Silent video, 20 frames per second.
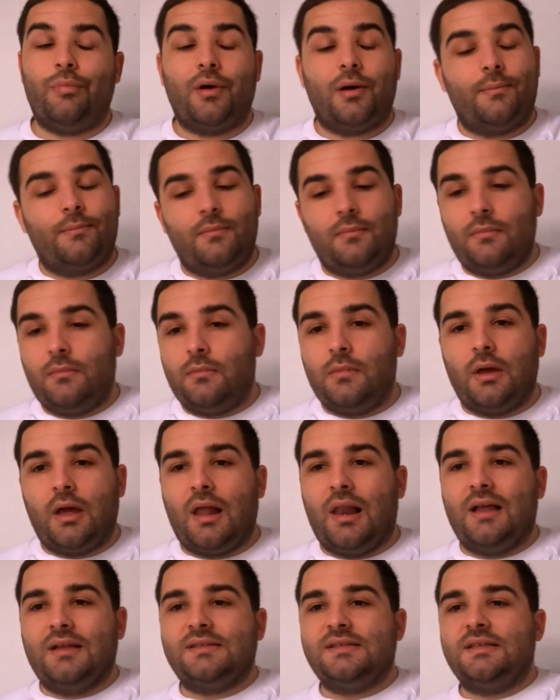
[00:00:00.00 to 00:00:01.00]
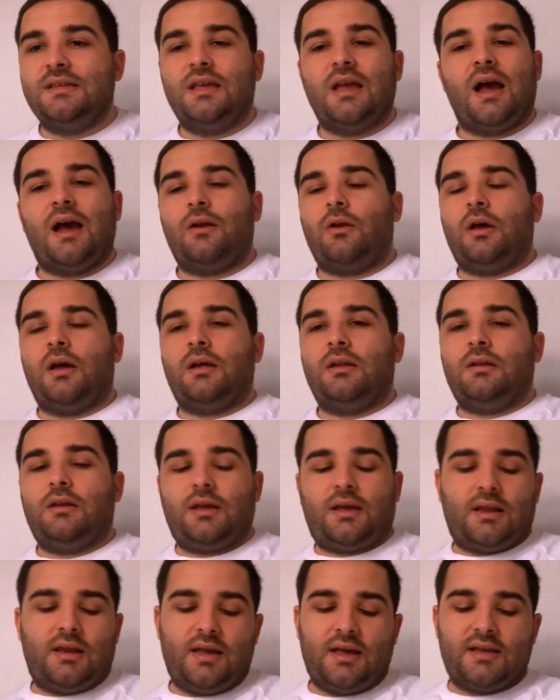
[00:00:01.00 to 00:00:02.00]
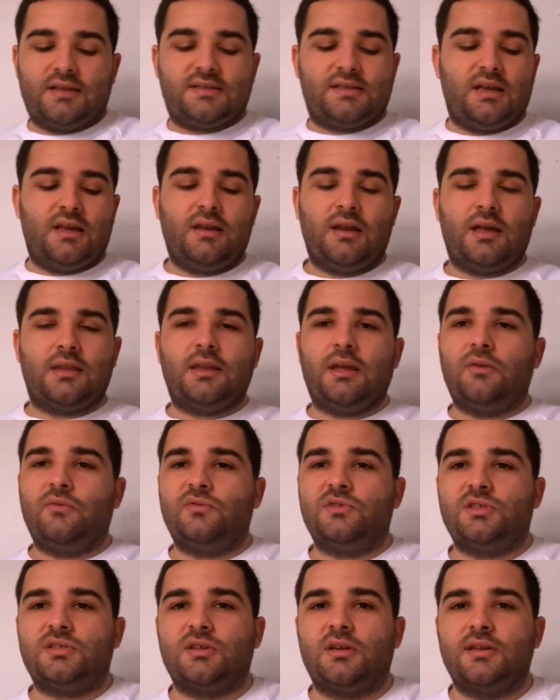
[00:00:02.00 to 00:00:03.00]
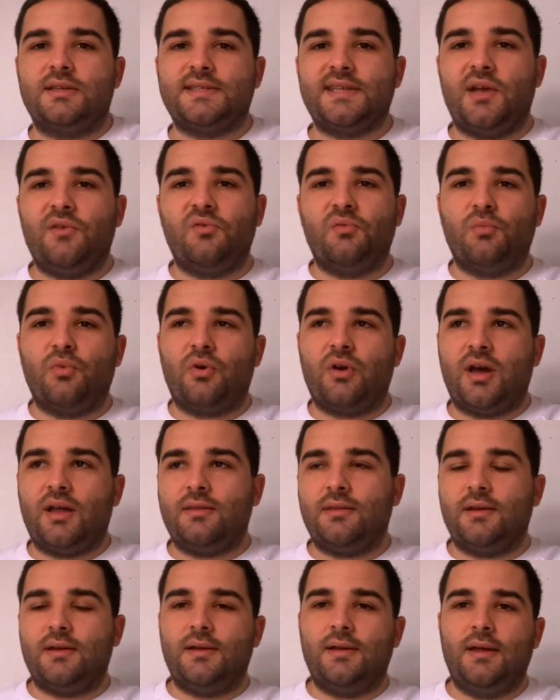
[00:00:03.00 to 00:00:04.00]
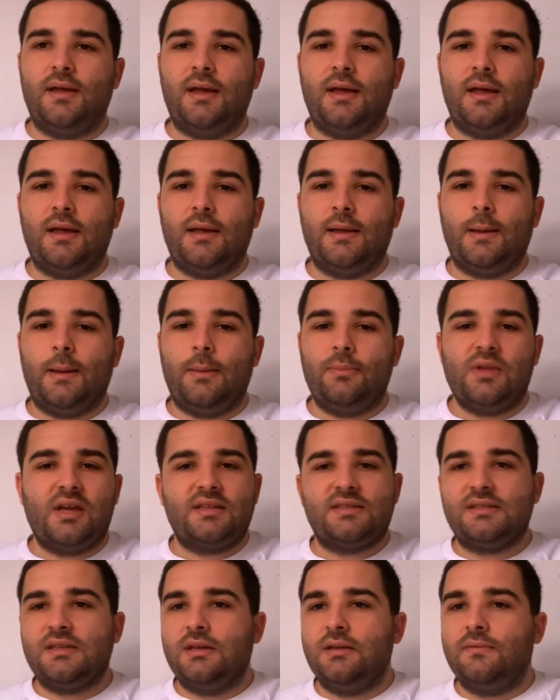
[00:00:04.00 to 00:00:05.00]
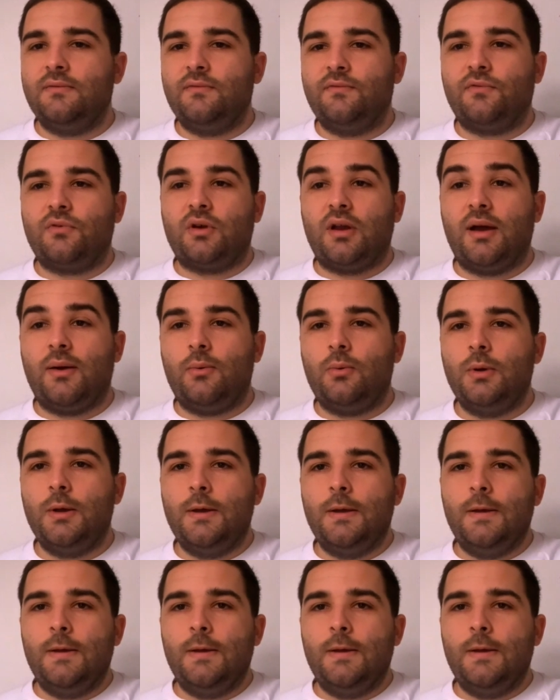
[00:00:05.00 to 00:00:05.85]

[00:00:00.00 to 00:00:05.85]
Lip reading: But let's see. Like I said, I think we're just gonna stay with Morata, and that's it for now.